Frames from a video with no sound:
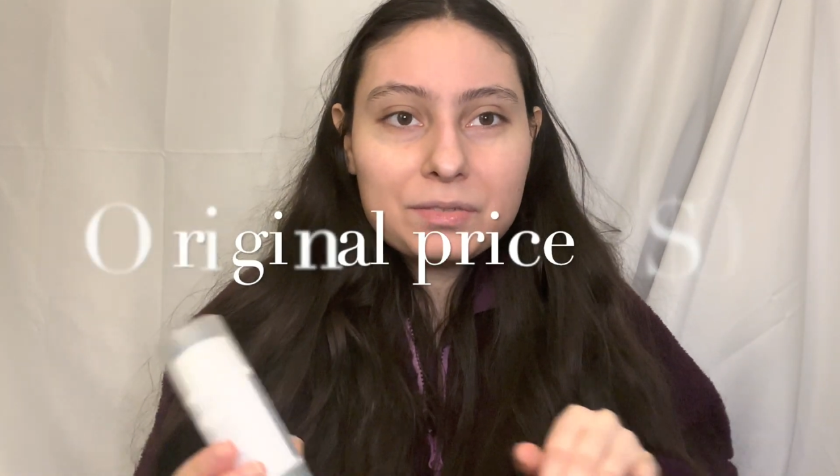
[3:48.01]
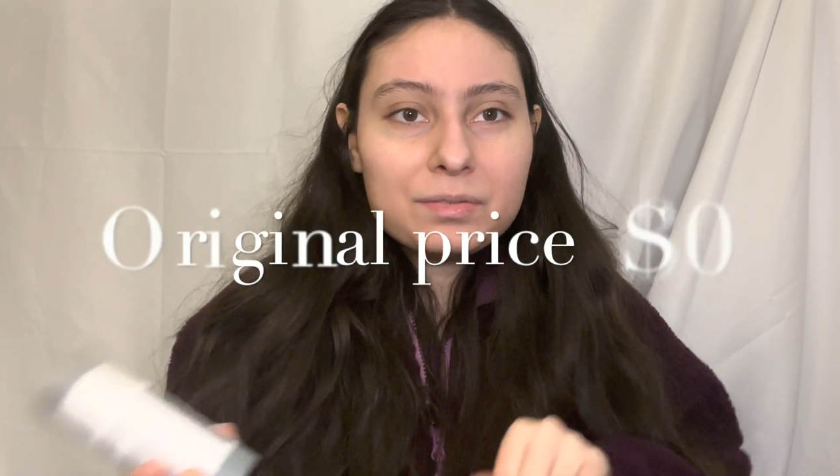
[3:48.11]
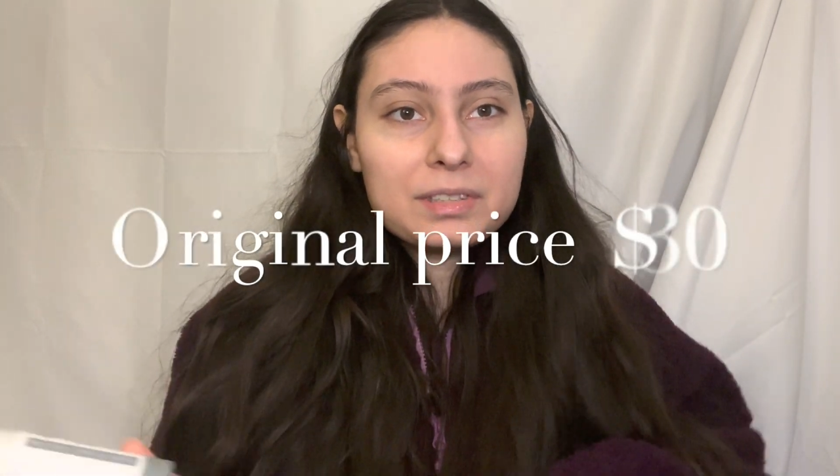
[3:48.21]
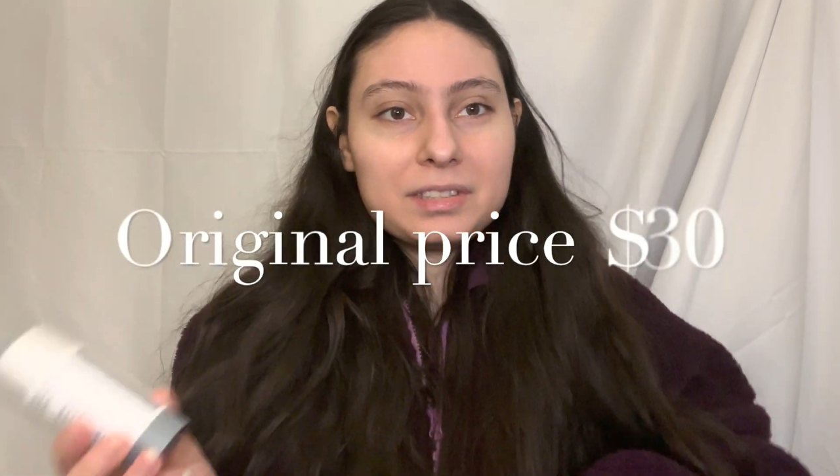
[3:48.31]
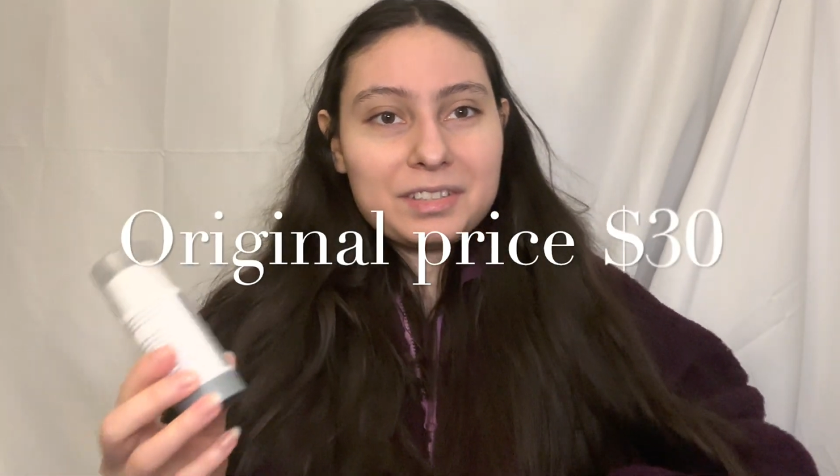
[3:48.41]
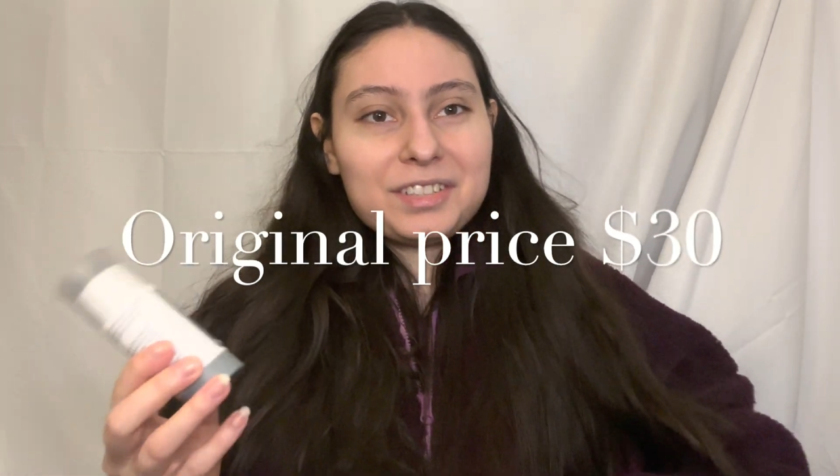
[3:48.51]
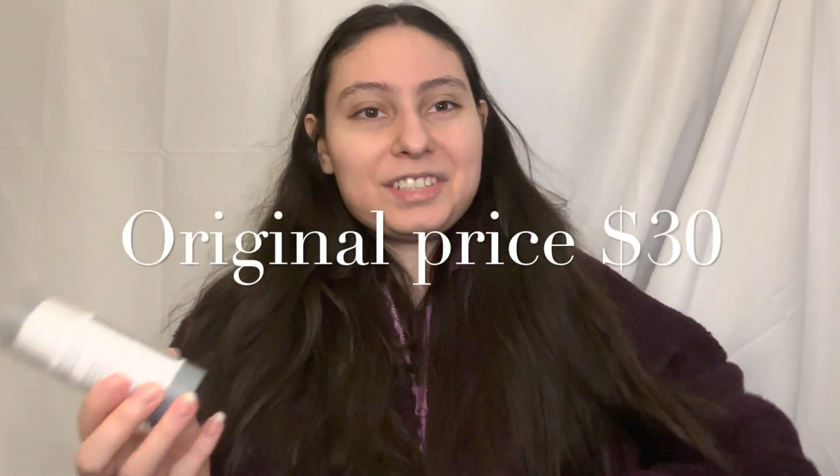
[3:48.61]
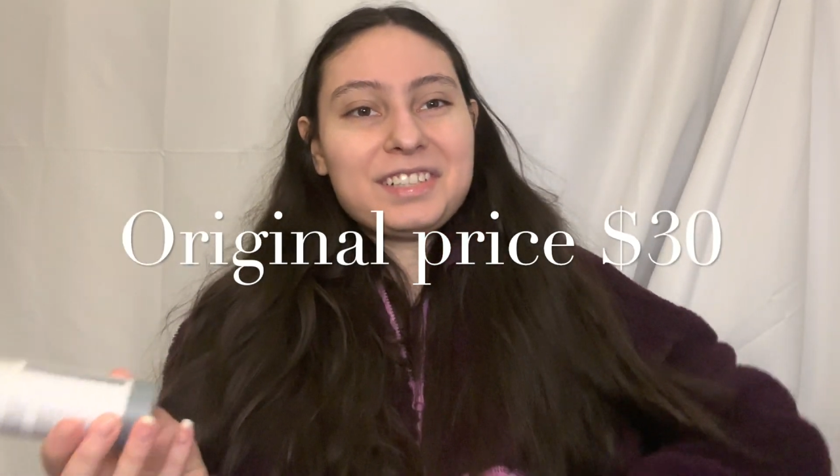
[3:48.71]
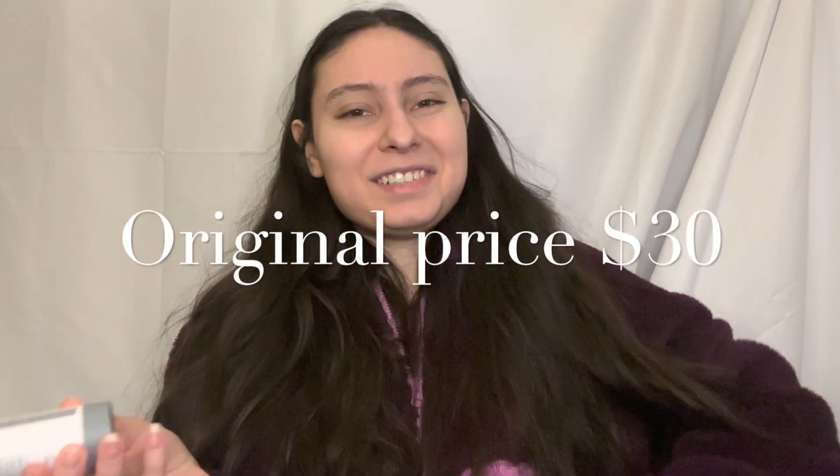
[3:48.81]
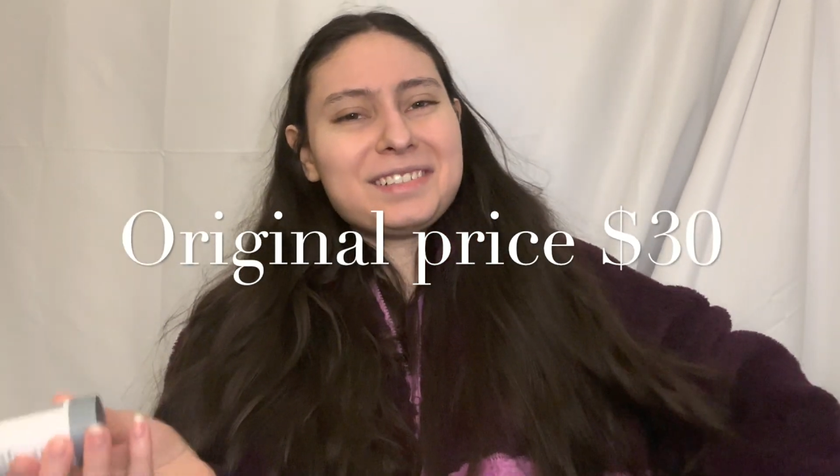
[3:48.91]

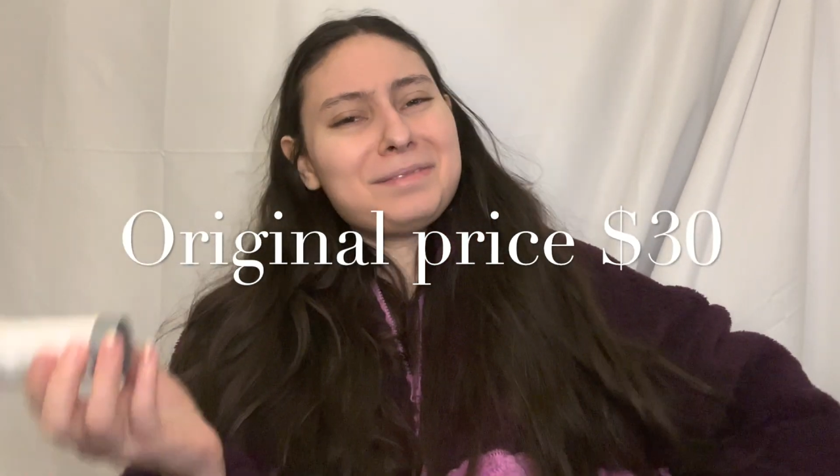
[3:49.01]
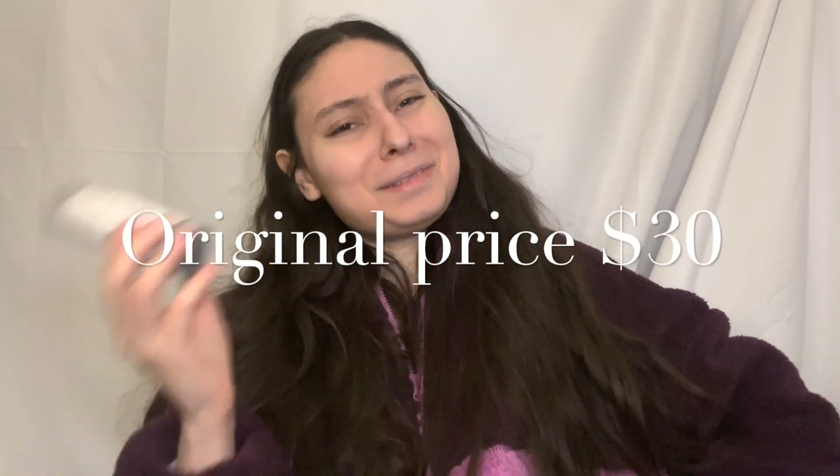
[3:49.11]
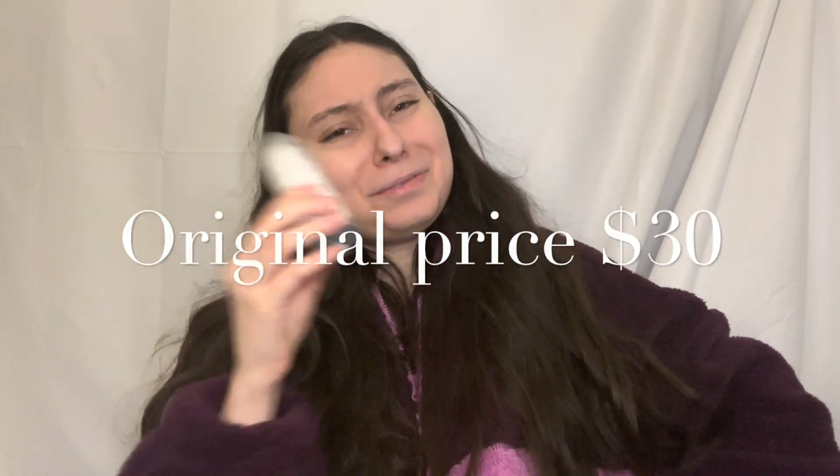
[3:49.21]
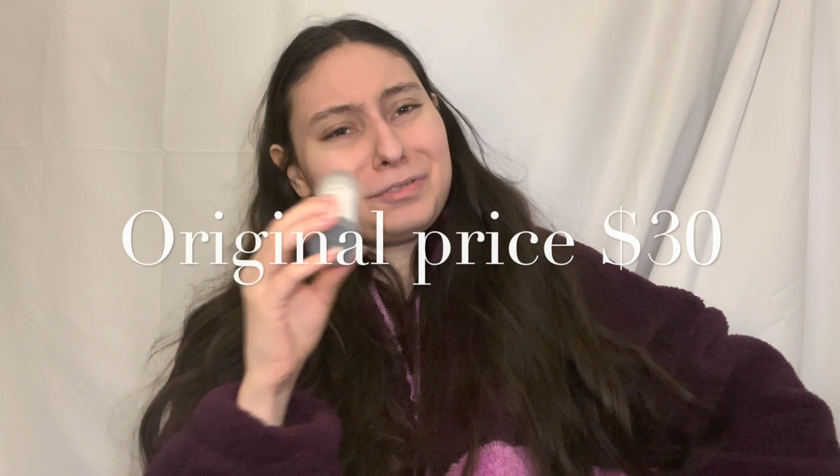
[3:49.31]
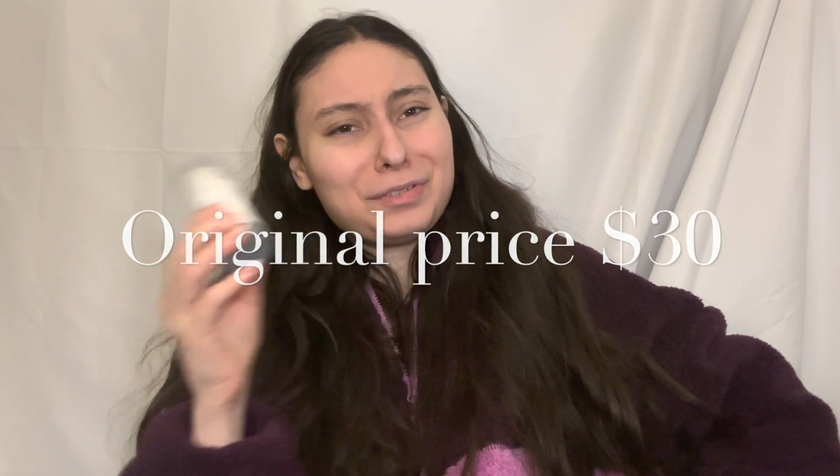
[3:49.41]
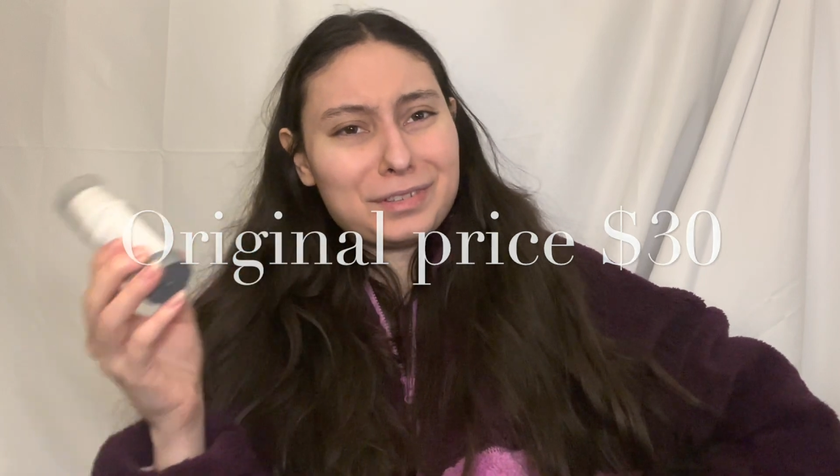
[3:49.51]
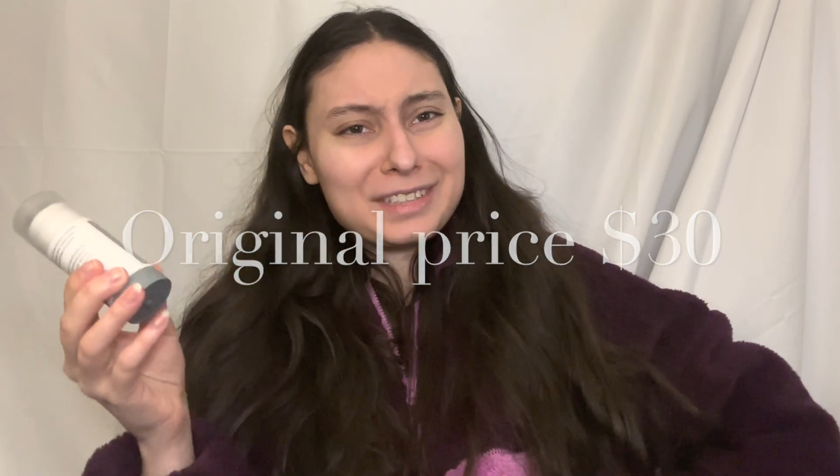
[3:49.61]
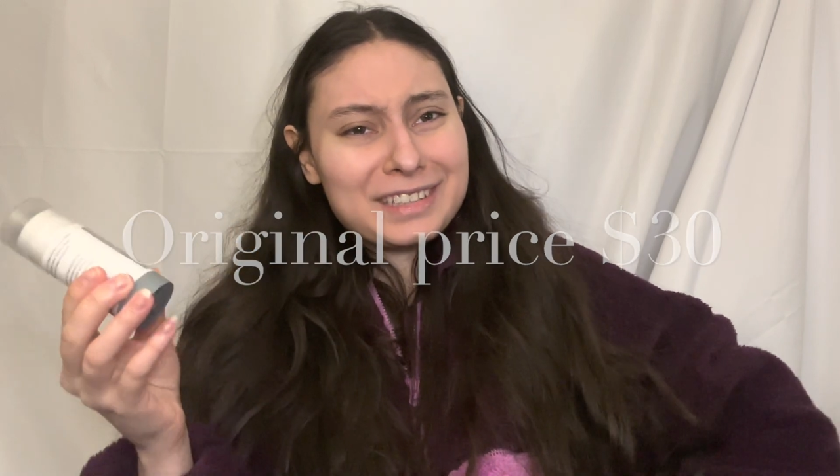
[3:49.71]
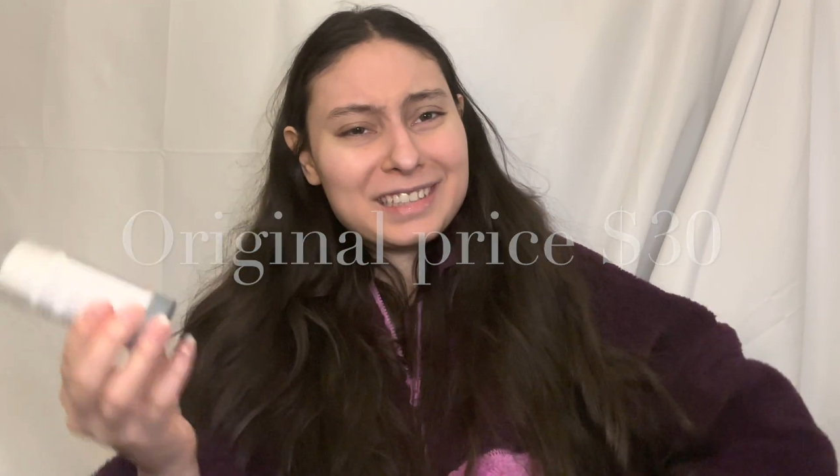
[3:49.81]
research before.